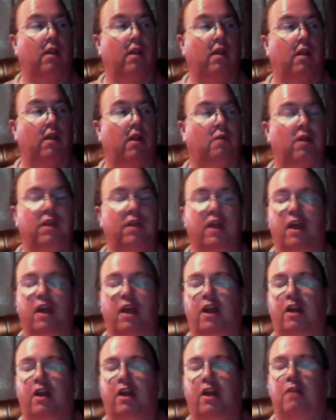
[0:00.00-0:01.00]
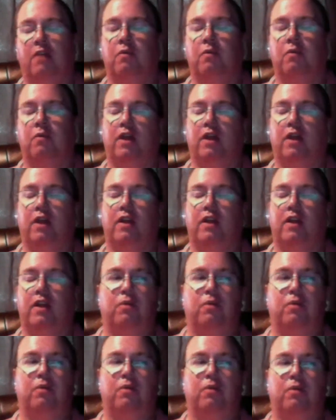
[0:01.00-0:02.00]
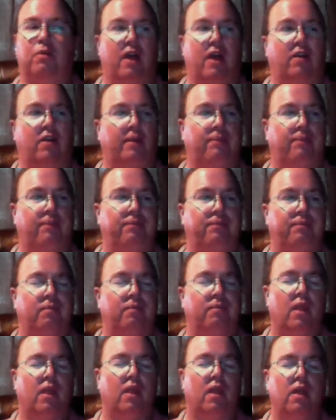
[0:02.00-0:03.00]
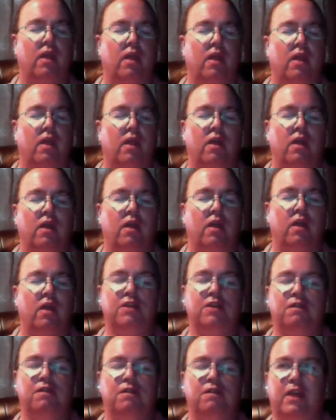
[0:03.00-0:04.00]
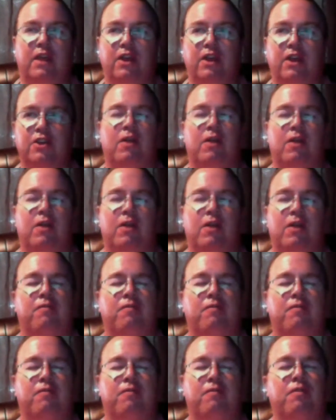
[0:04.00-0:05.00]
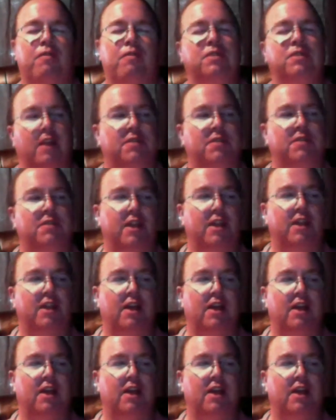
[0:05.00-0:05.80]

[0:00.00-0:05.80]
one thing I would like to point out, once you get your smart forms and you got them set up,